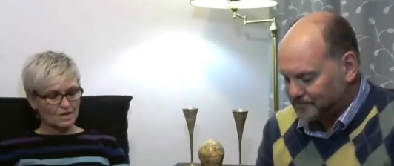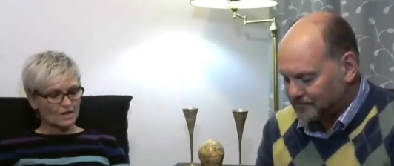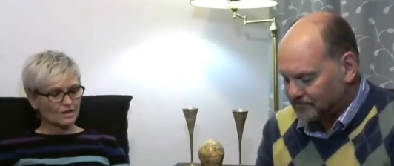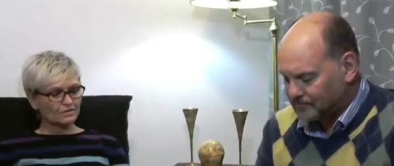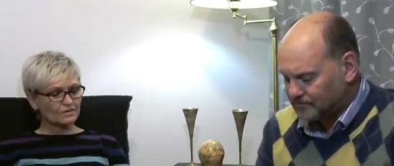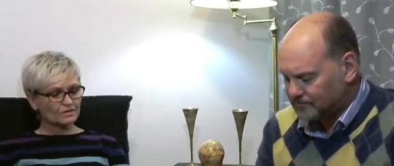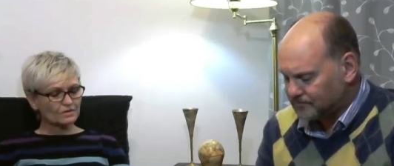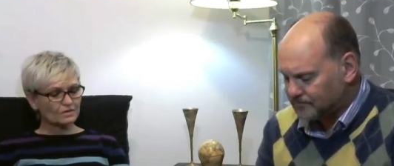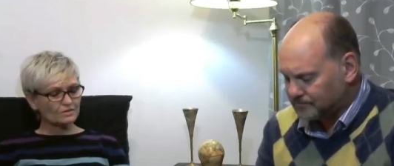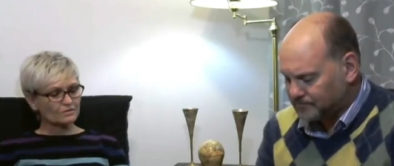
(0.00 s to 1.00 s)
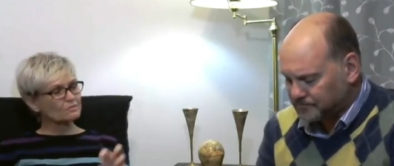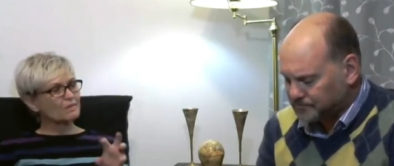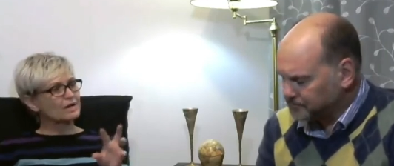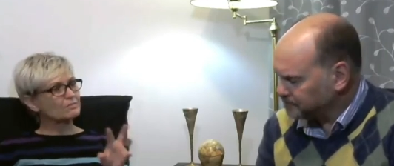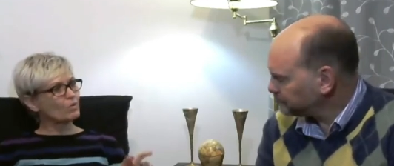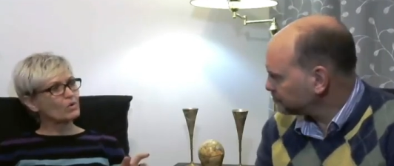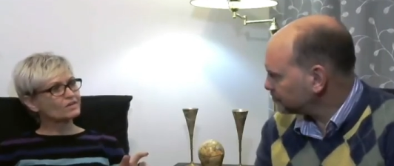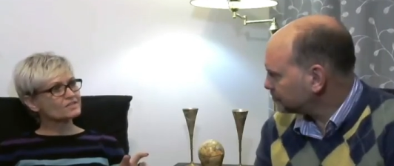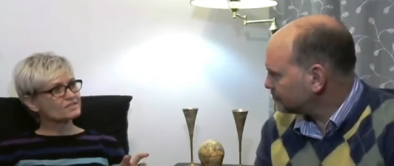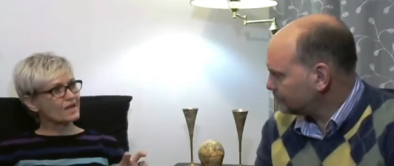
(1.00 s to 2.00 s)
Speaker 1: I think the, the main
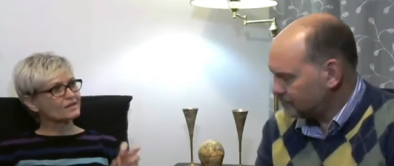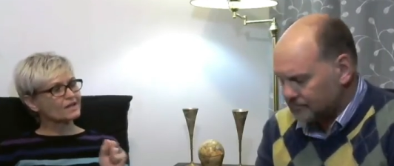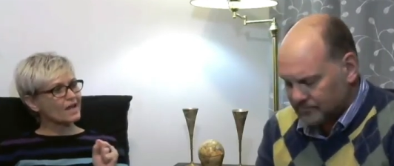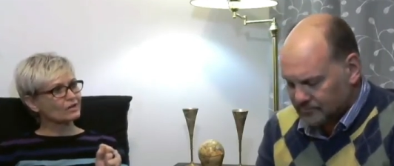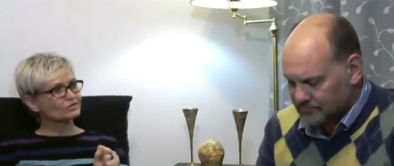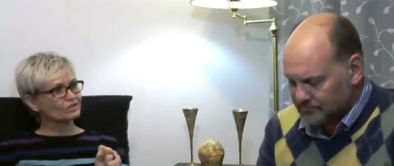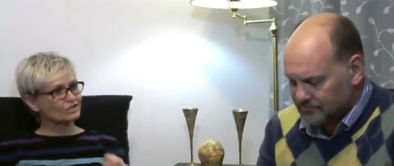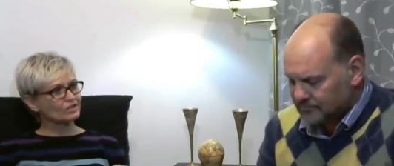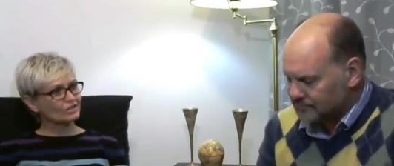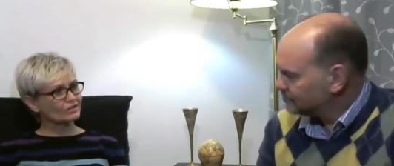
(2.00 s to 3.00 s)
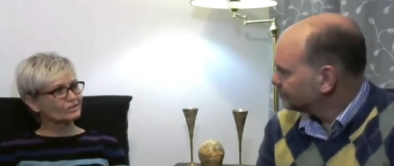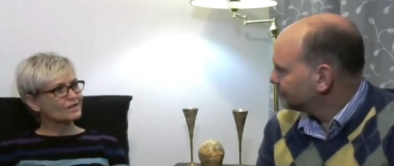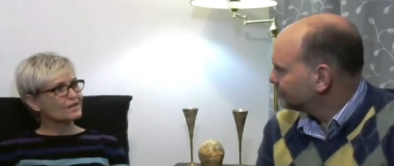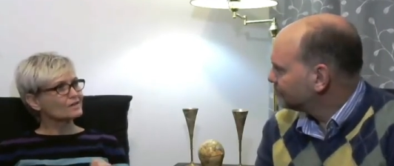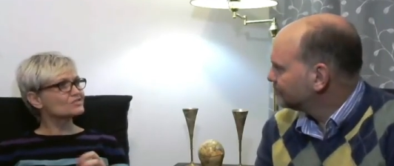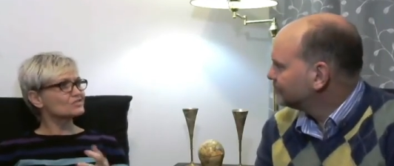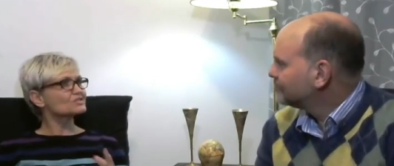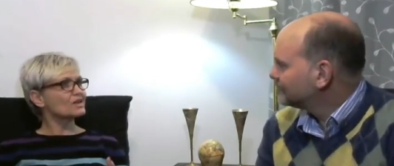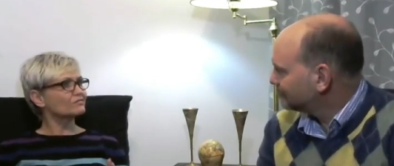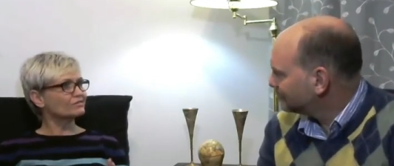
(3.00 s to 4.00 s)
point standing out here is the
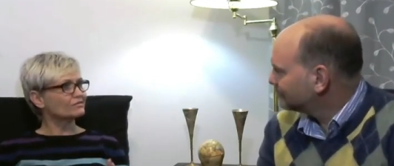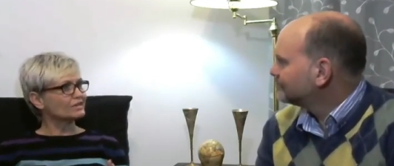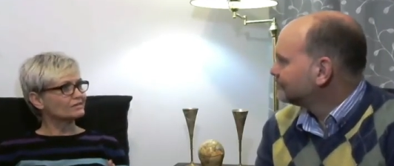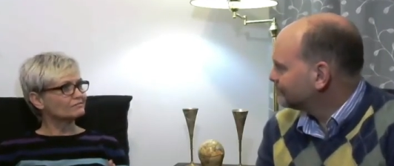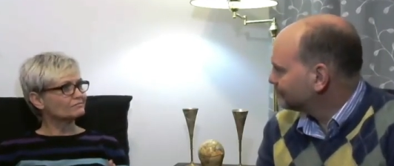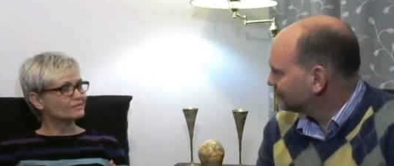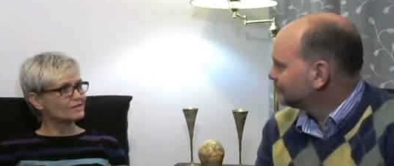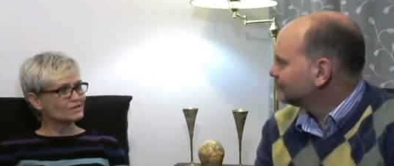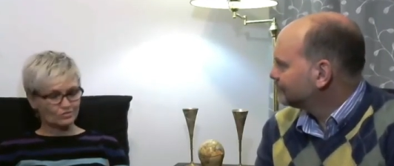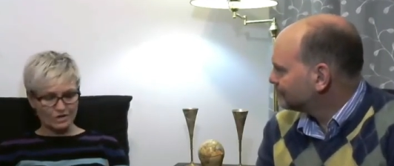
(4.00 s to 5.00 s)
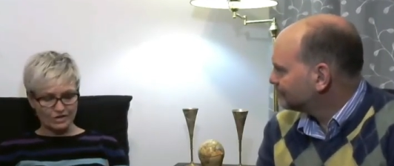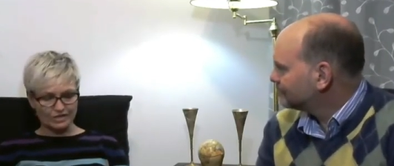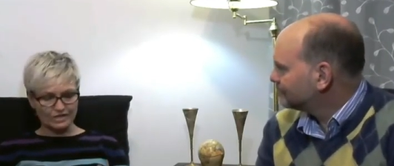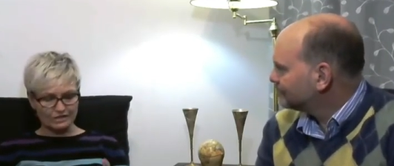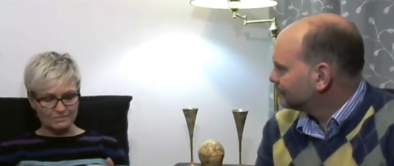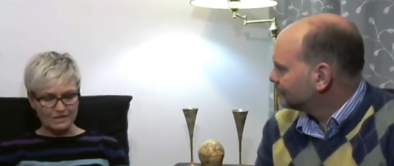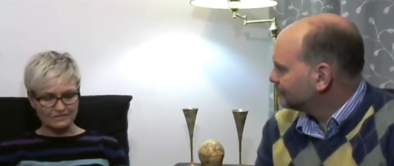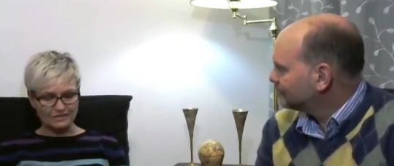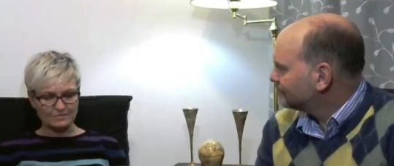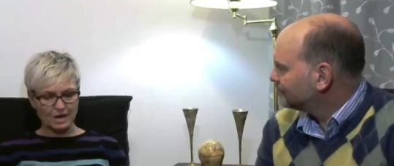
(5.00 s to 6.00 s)
suffering, is where he commend
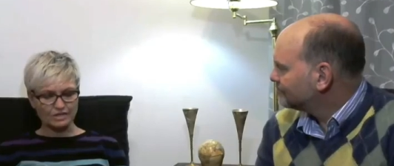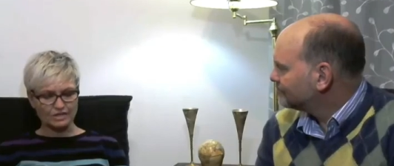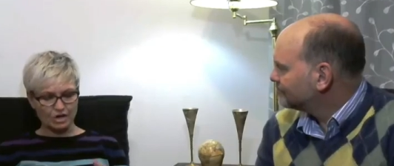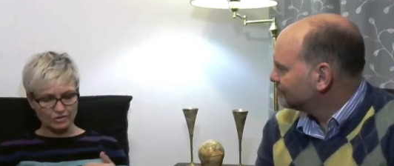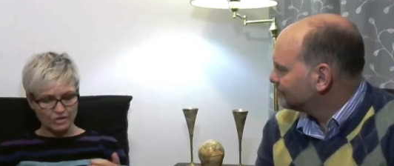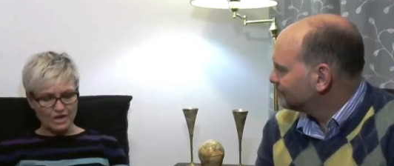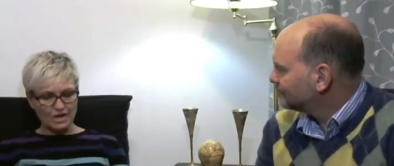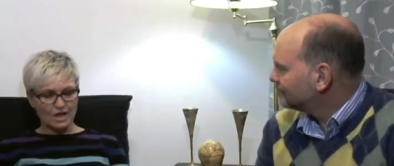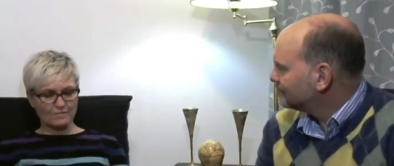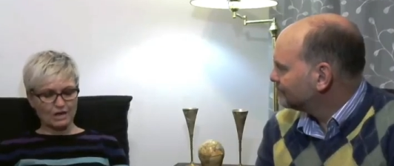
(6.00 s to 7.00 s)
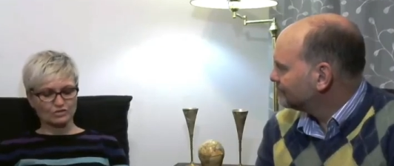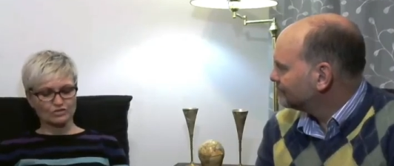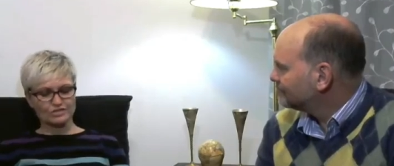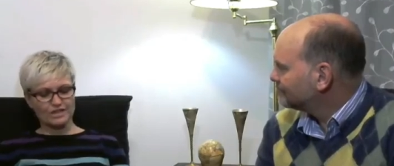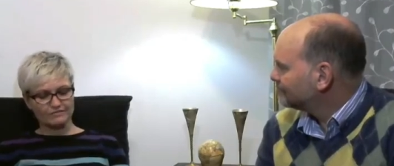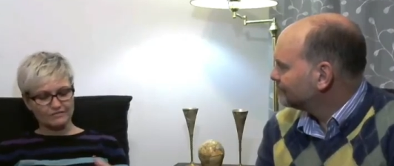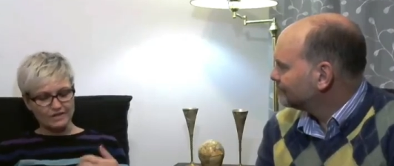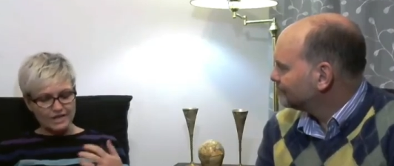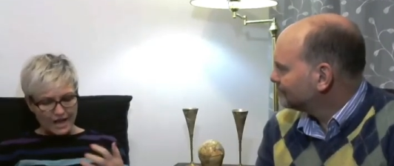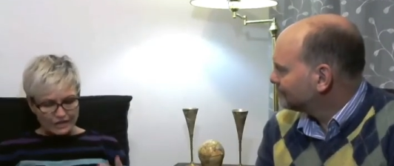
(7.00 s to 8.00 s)
them. I know about your
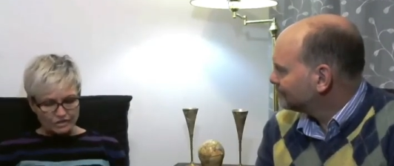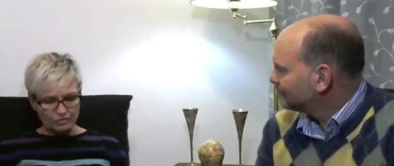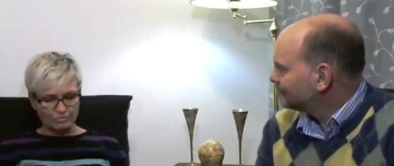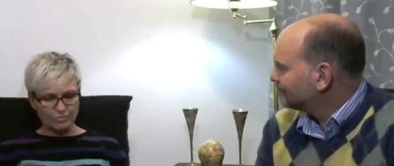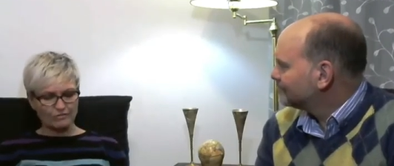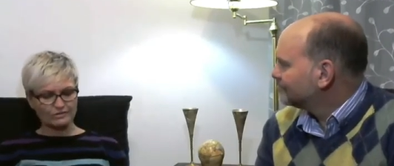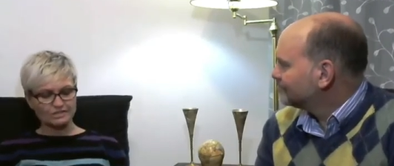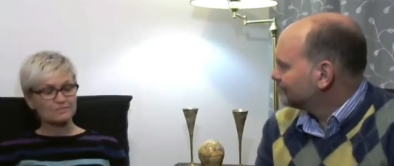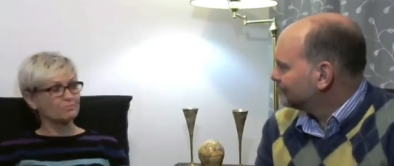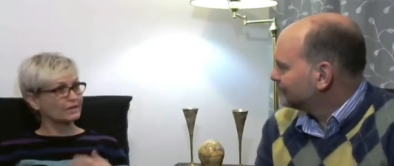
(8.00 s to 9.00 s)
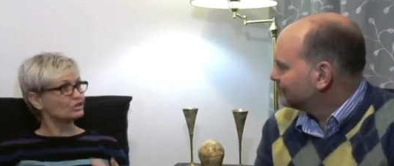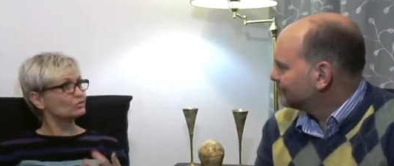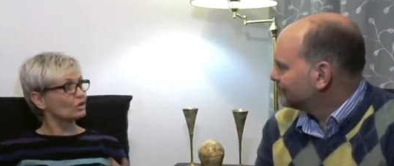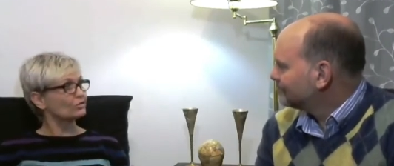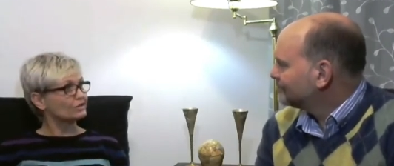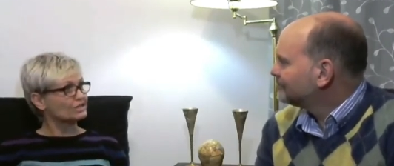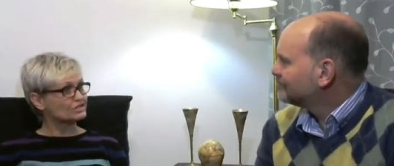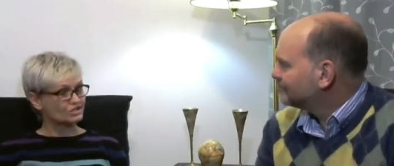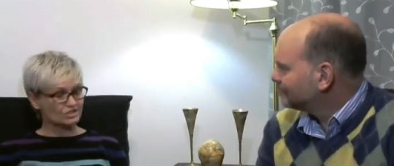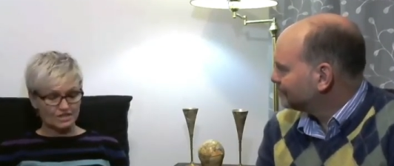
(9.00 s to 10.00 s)
suffering and your poverty, but you are
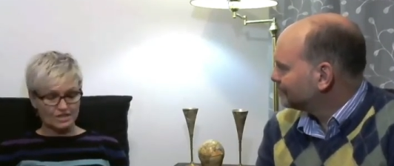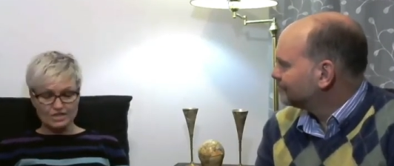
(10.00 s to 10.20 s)
rich.